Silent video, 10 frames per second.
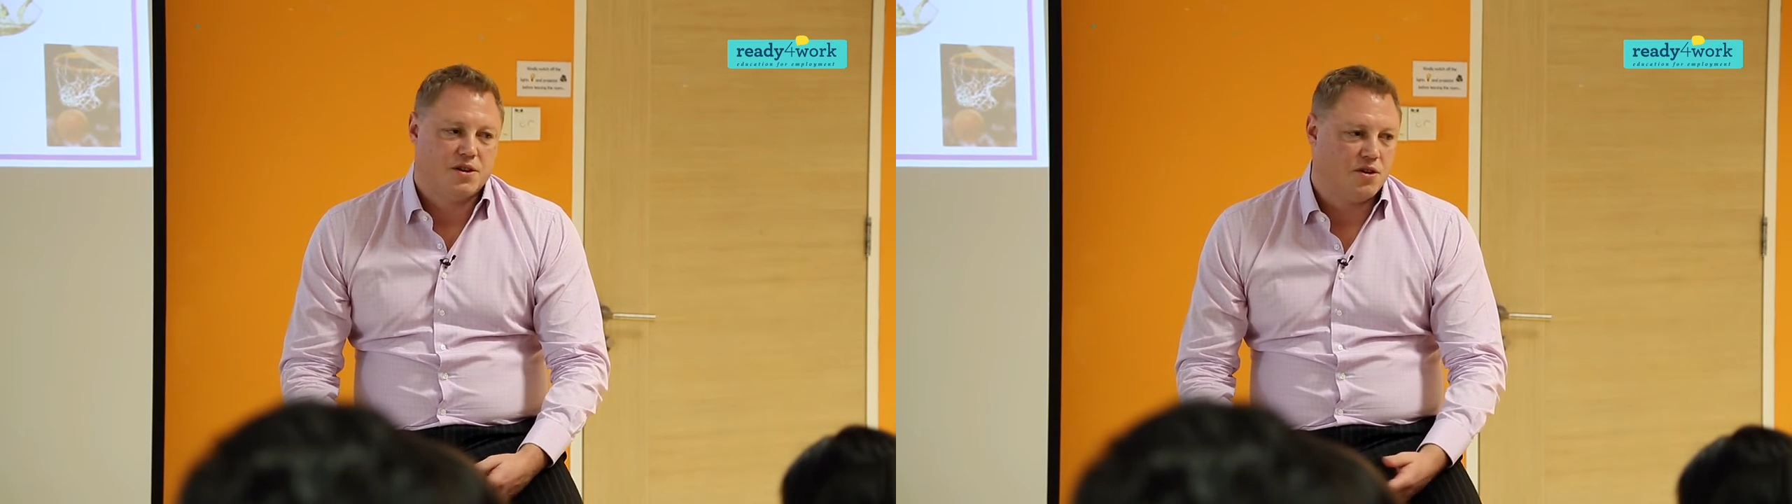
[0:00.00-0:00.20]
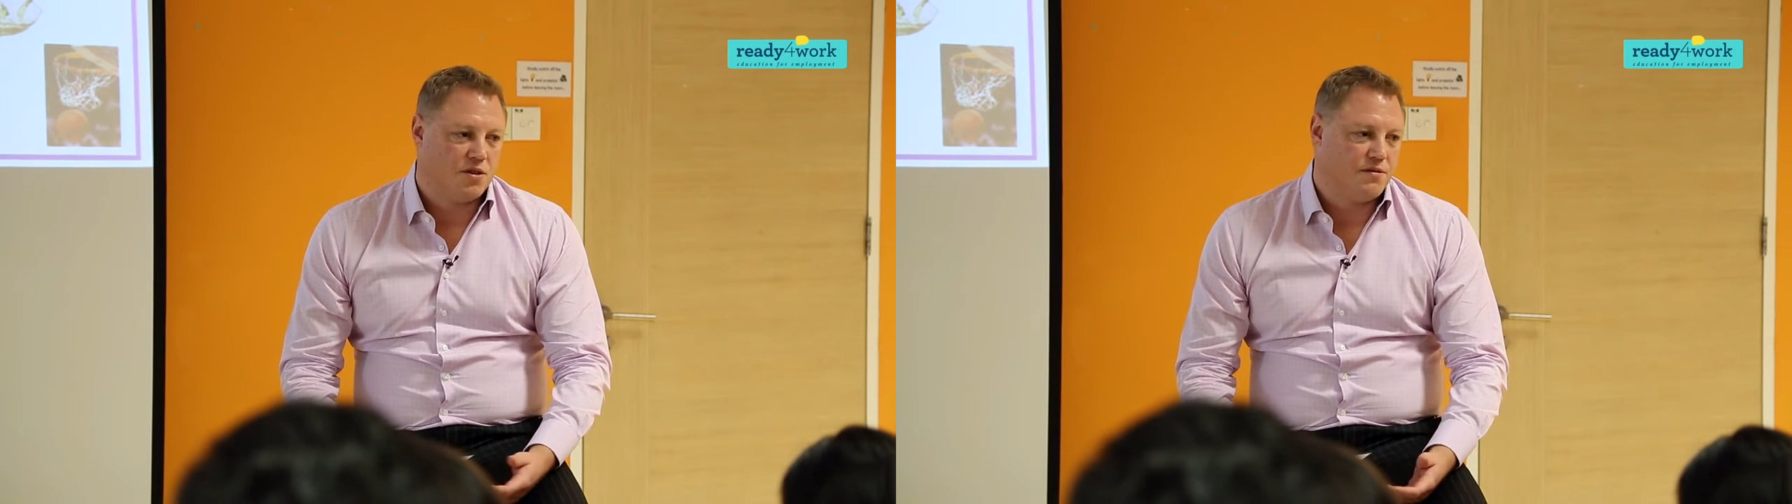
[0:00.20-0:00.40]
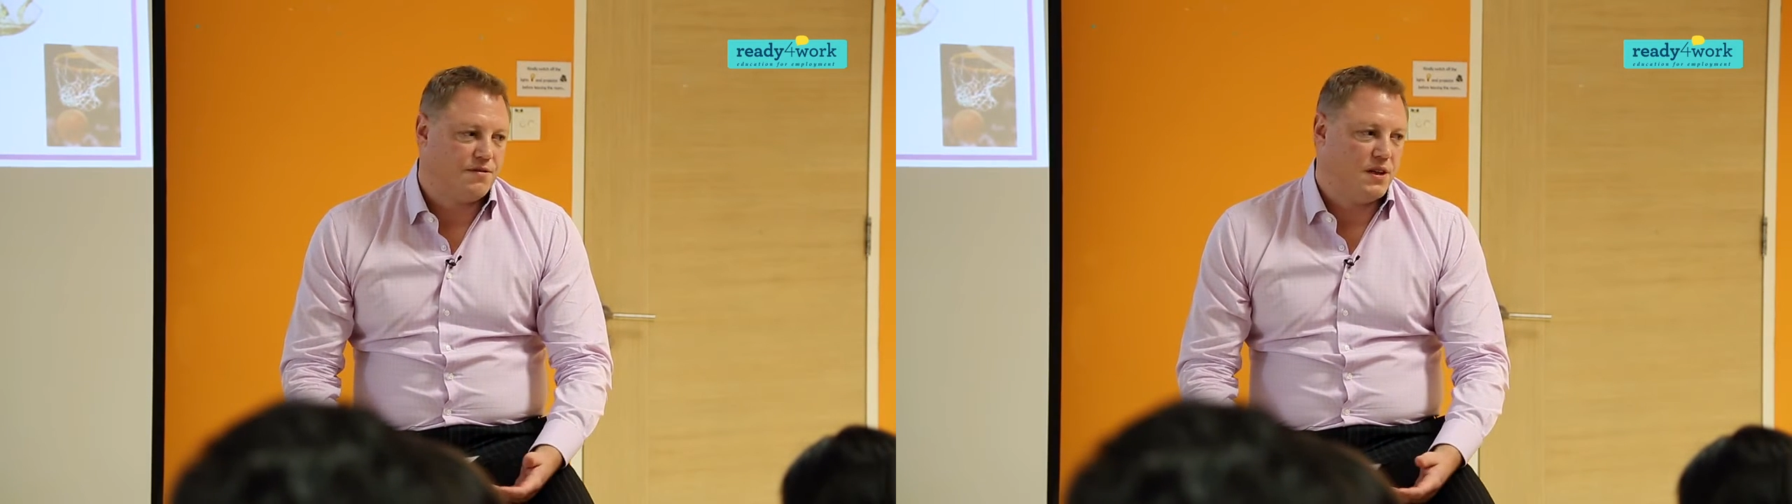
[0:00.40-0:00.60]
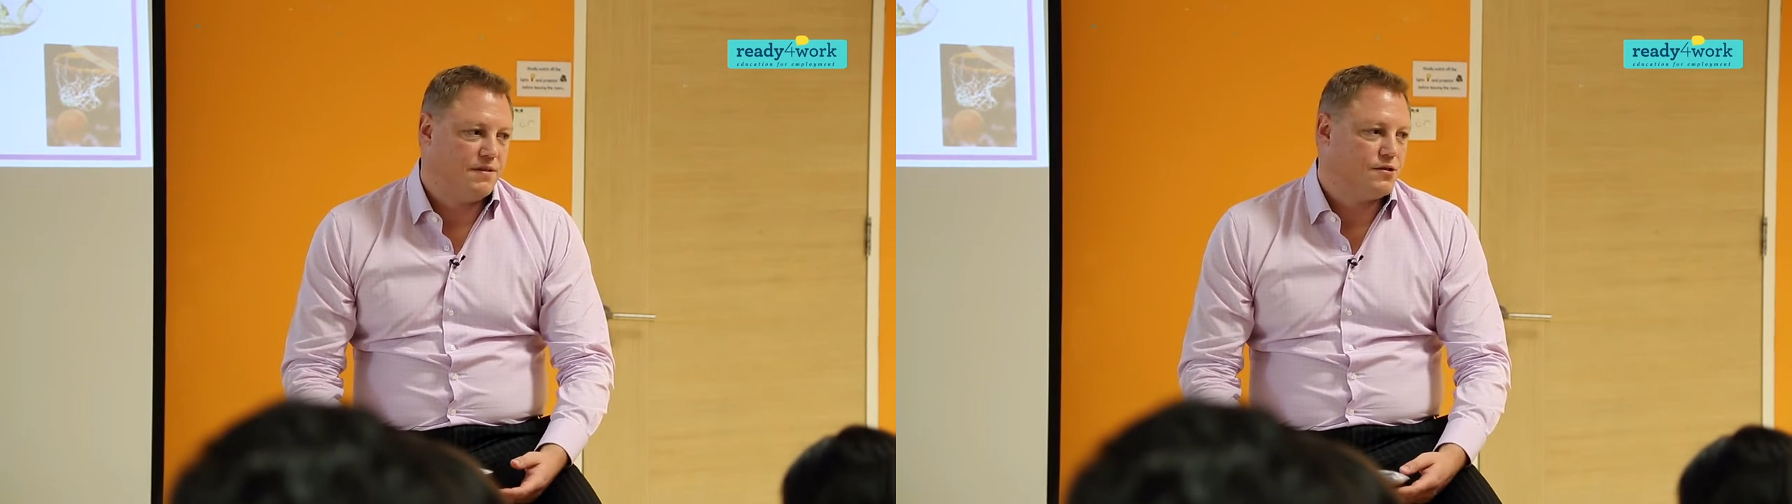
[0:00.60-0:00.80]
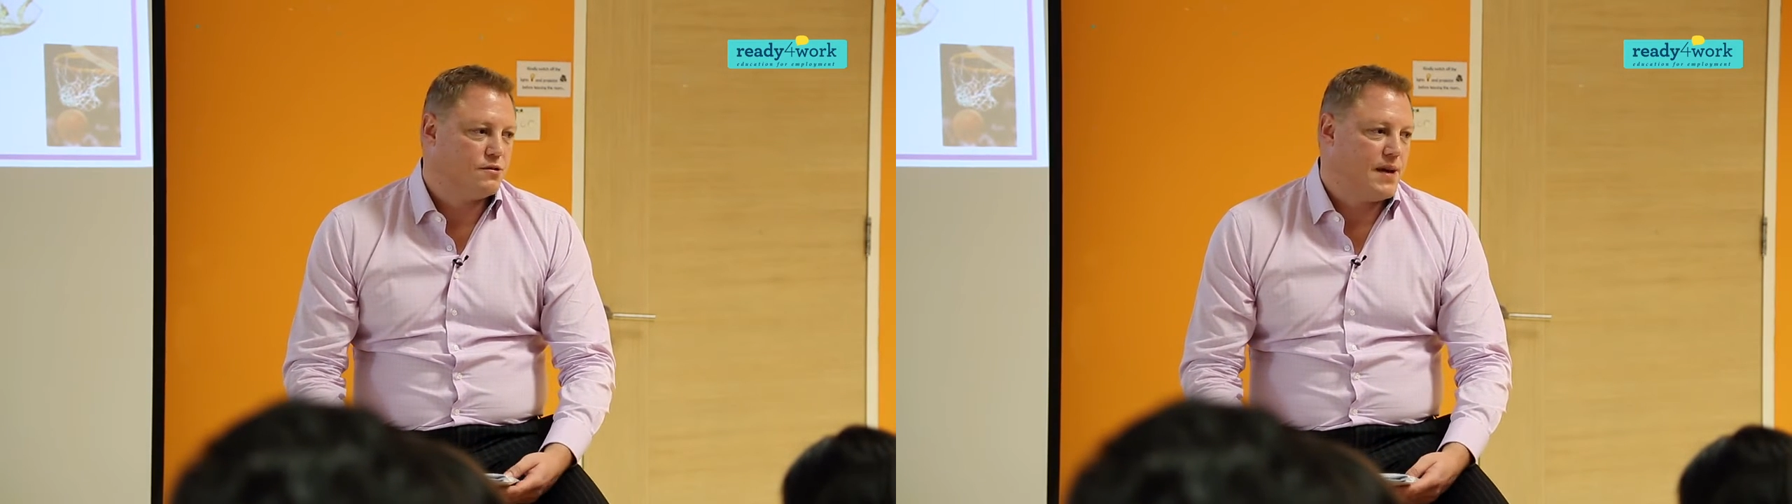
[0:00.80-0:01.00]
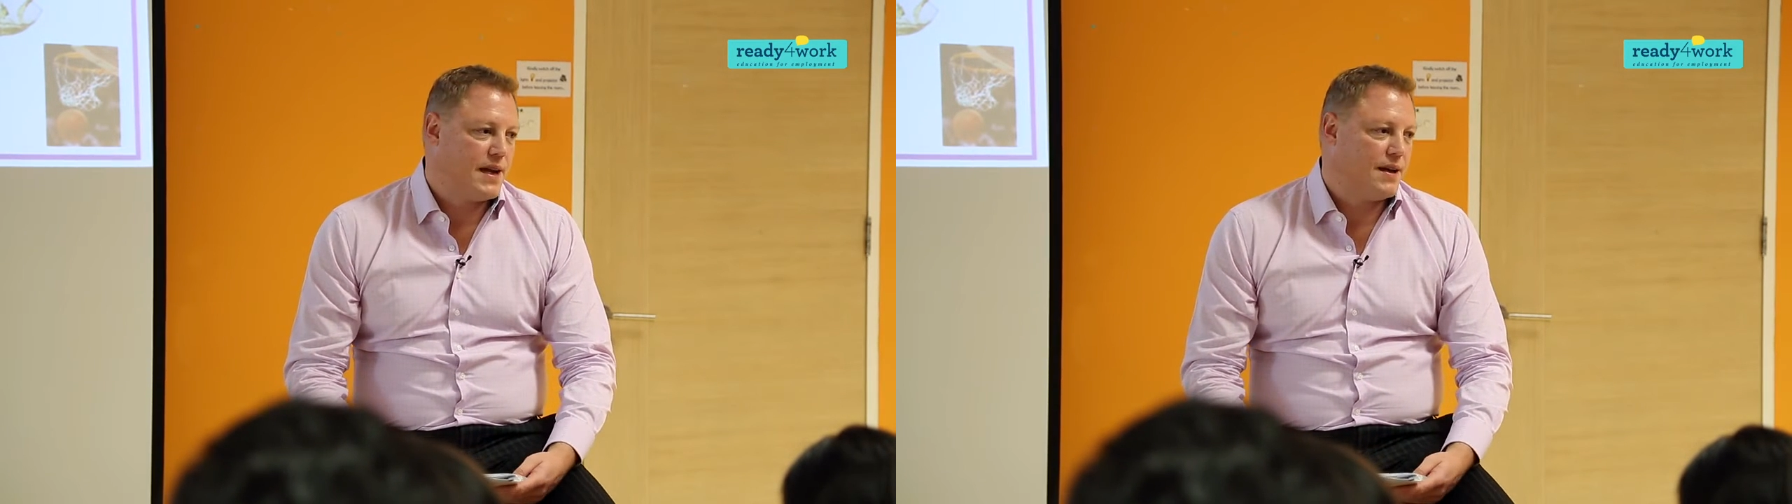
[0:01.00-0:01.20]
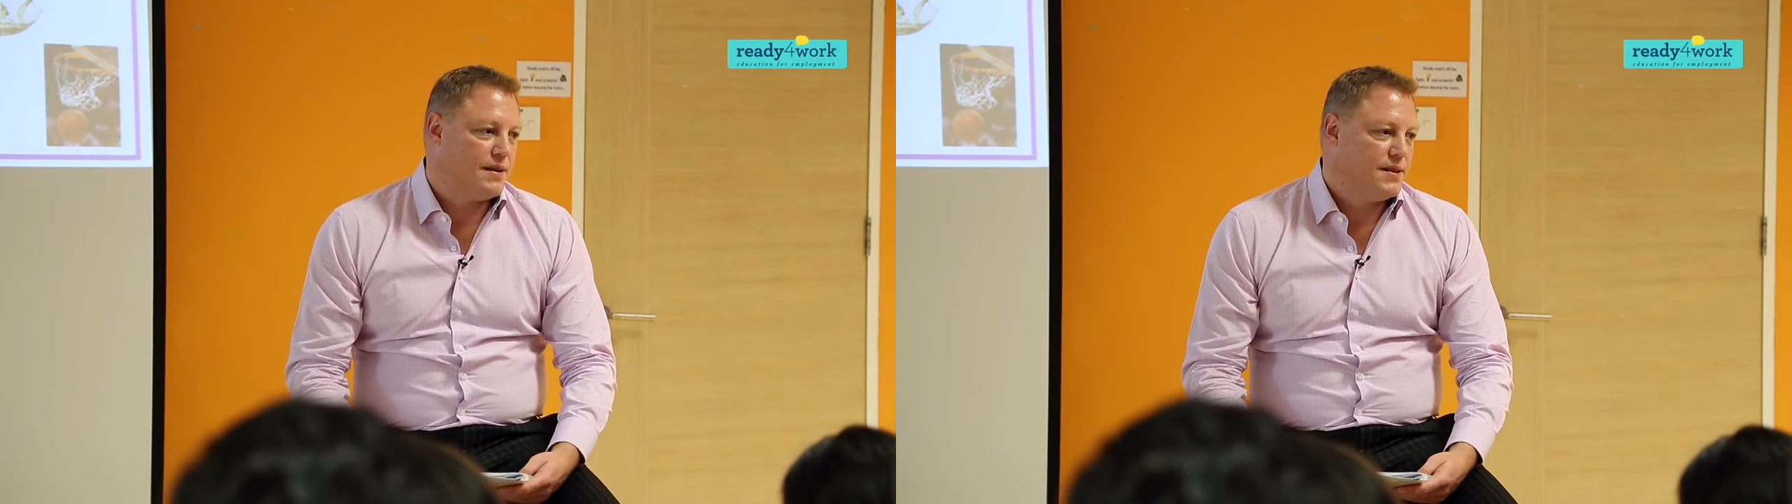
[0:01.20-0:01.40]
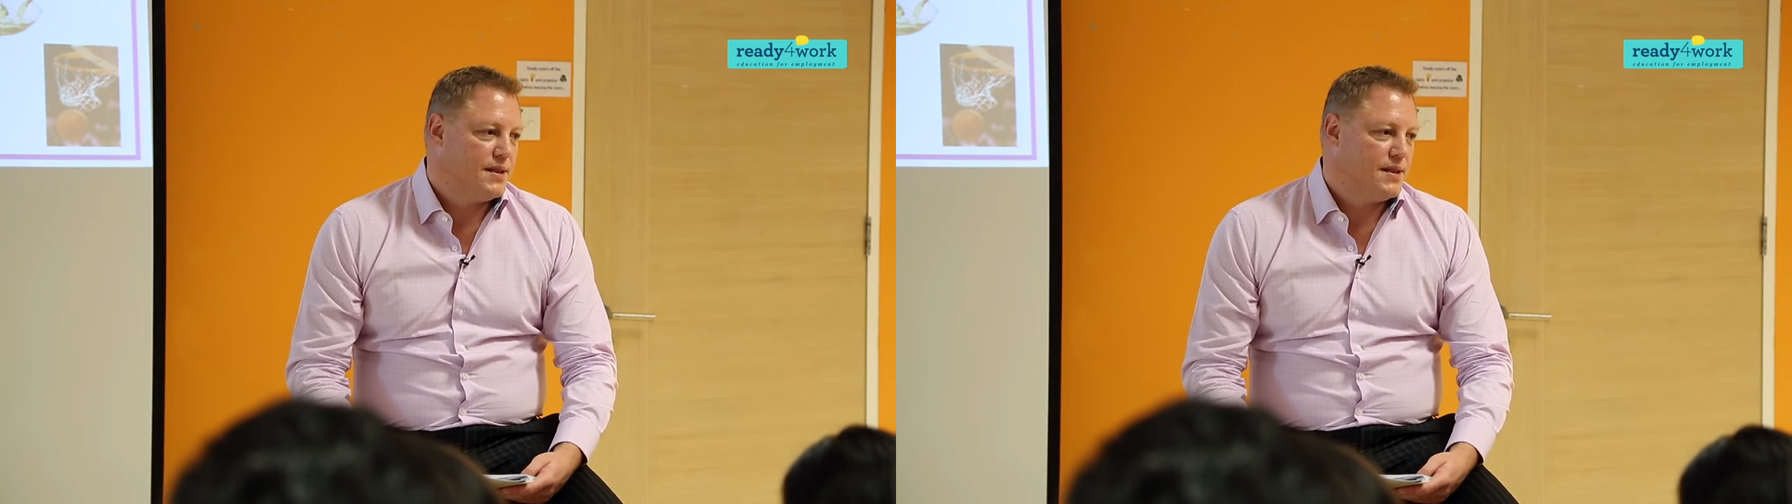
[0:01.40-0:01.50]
non-fearful manner